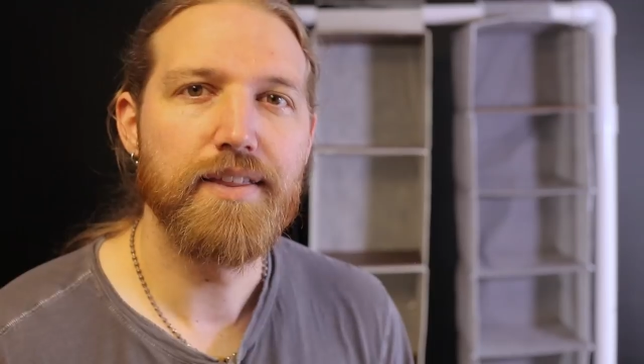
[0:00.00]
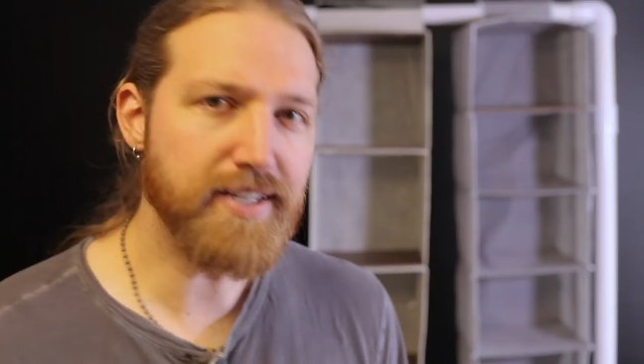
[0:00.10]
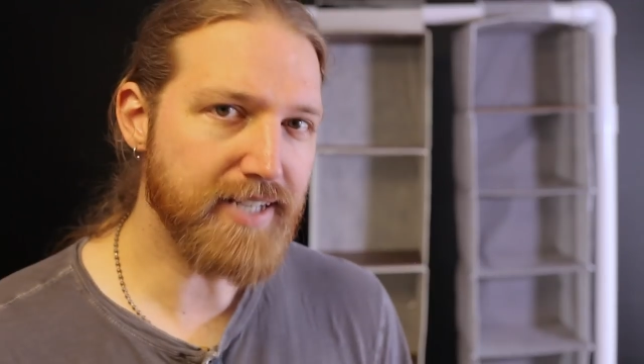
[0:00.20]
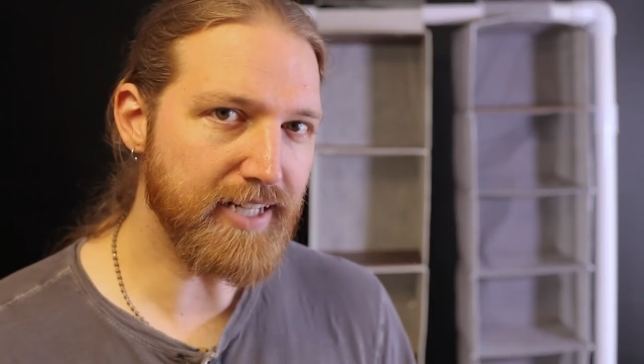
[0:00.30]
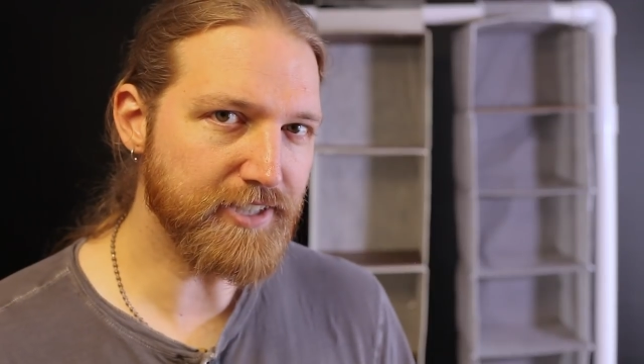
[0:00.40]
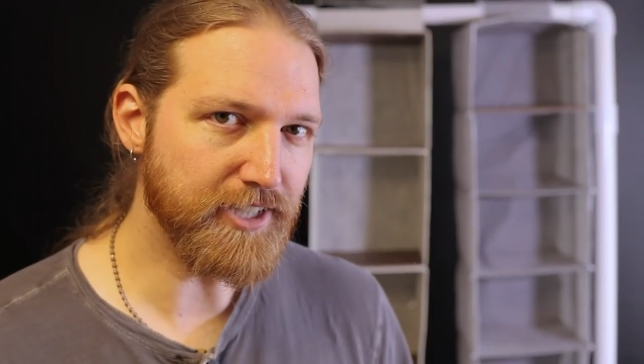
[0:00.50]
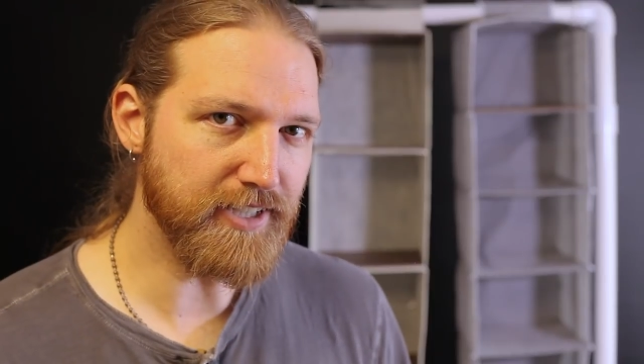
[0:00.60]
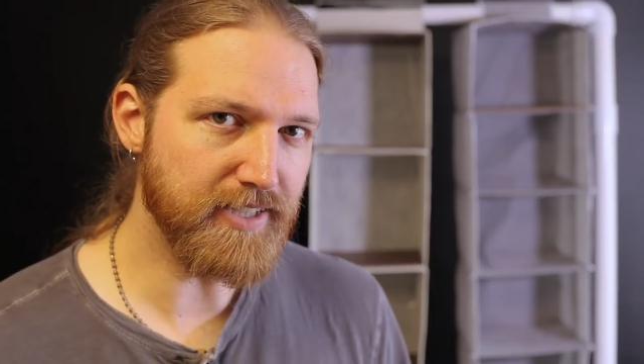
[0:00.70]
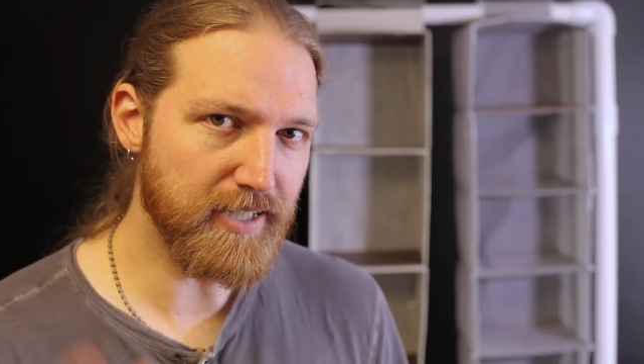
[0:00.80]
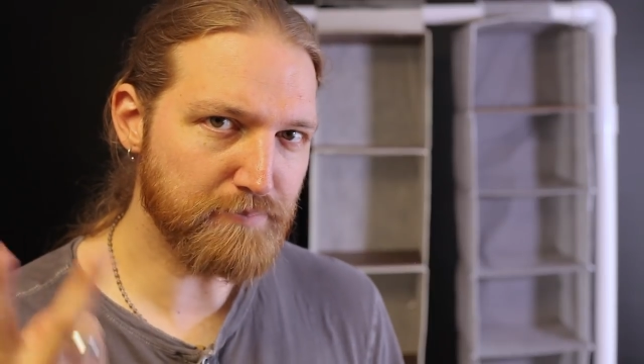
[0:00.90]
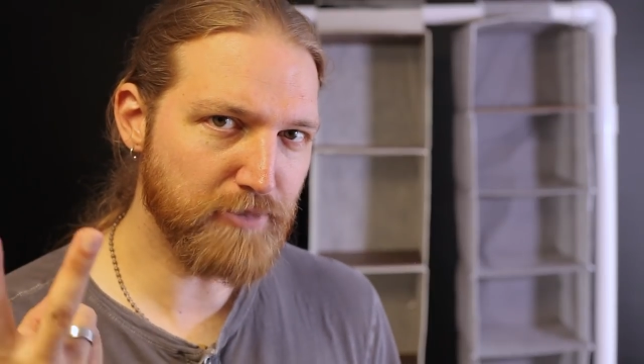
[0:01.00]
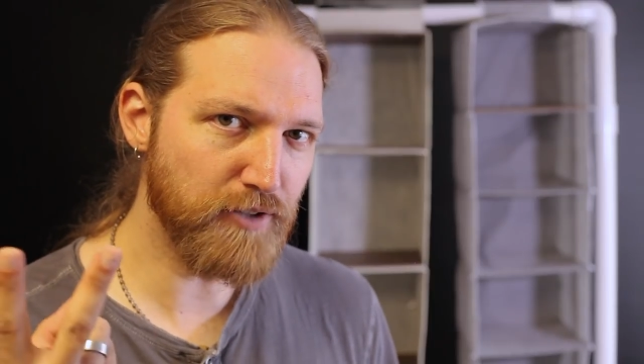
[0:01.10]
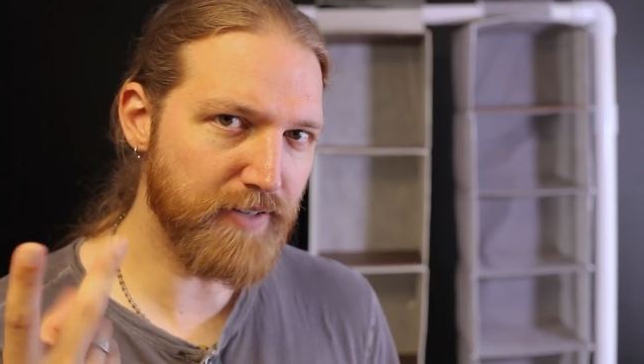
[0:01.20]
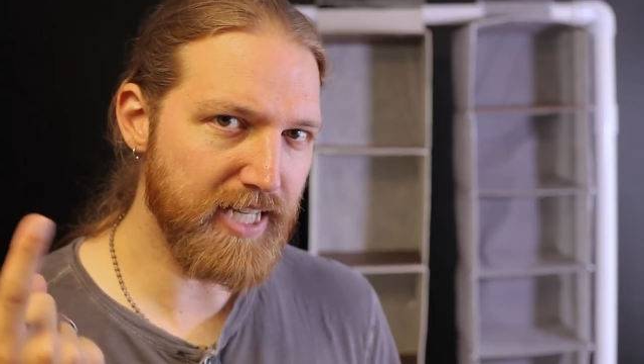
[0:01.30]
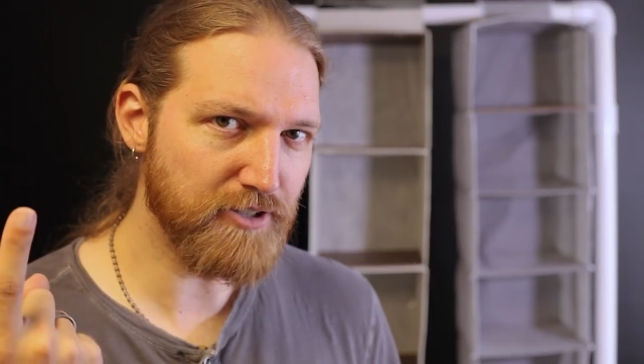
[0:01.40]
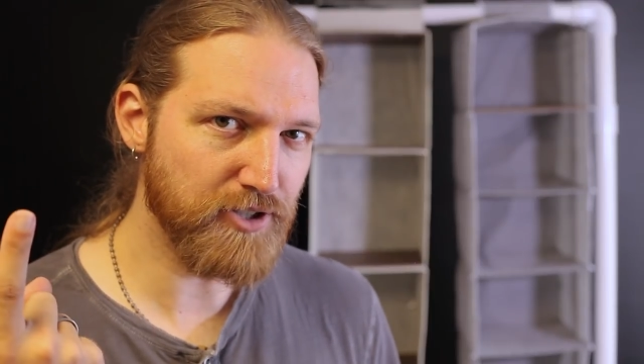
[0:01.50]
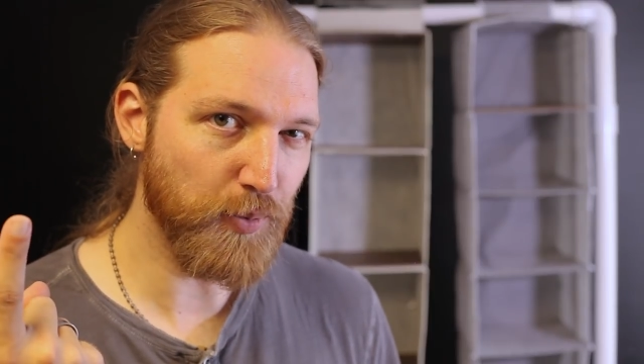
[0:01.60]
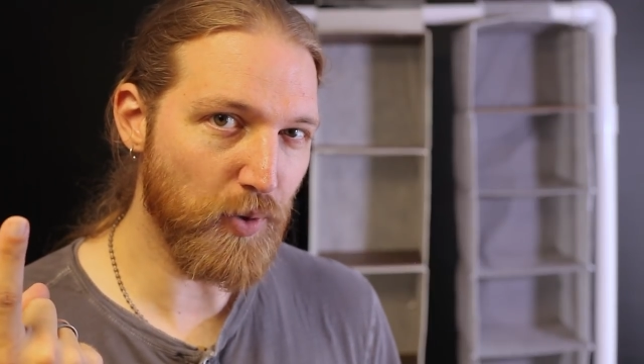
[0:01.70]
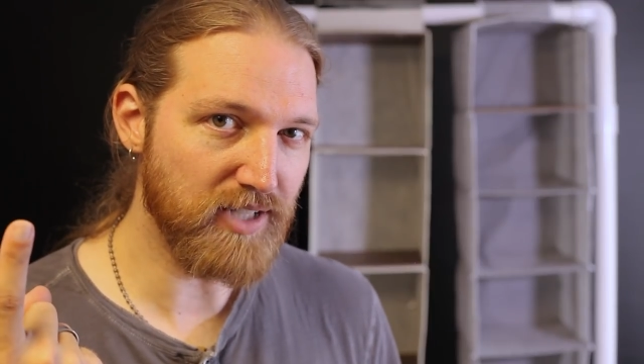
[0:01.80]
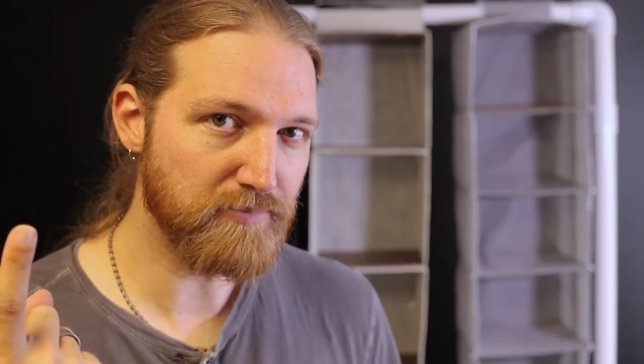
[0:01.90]
This kind of turned into two videos in
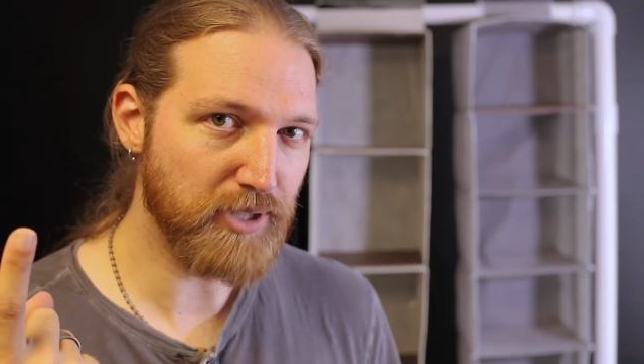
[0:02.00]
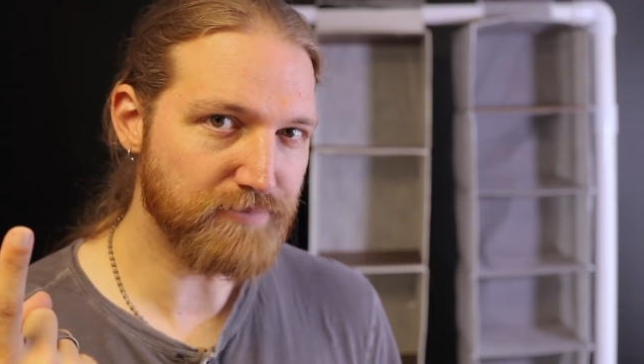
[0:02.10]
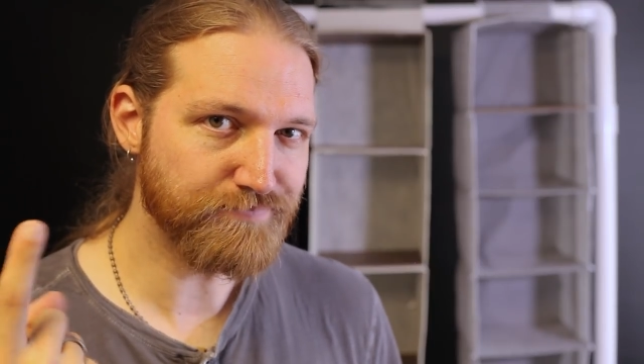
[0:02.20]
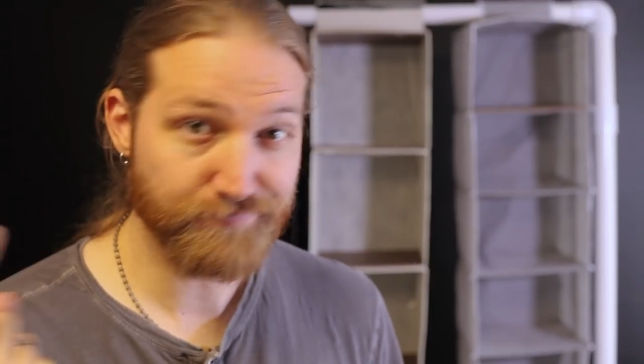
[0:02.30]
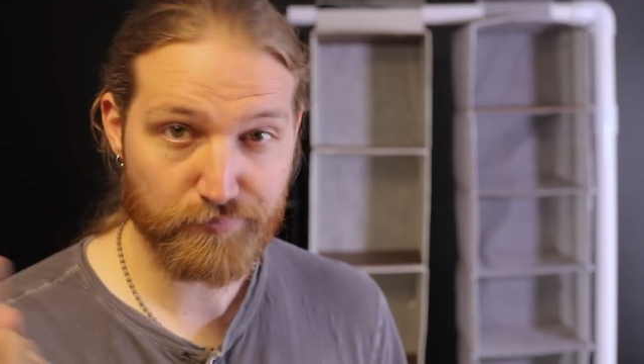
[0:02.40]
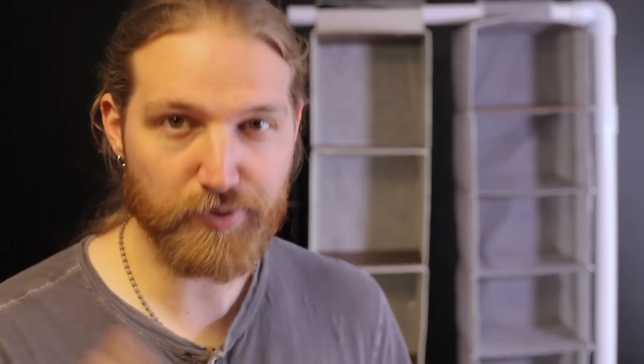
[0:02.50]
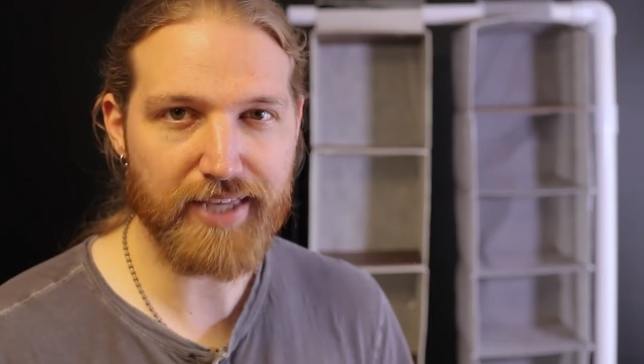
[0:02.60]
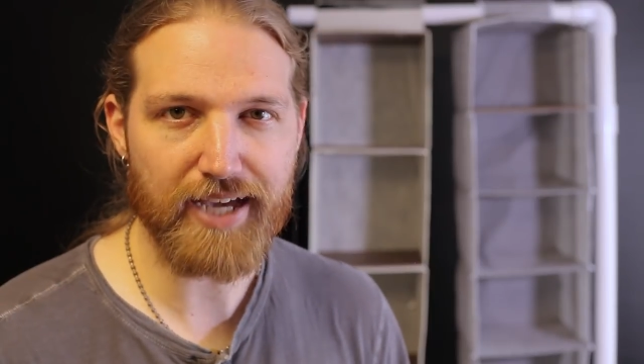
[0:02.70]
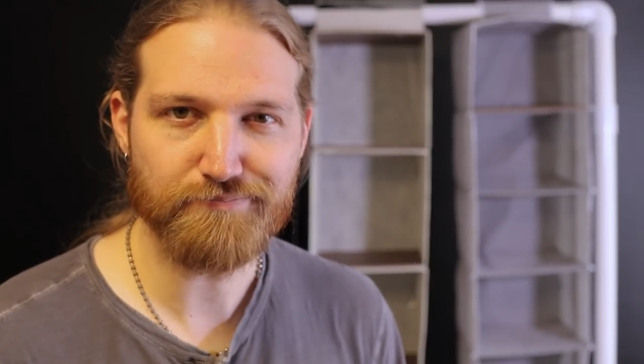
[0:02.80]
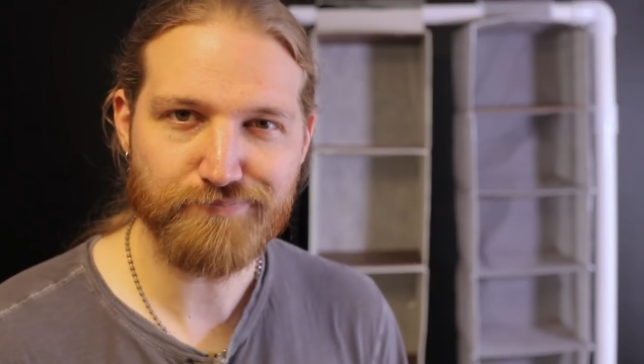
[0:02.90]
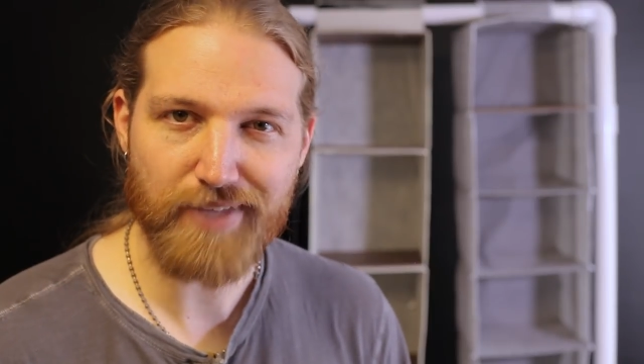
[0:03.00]
one, but with that,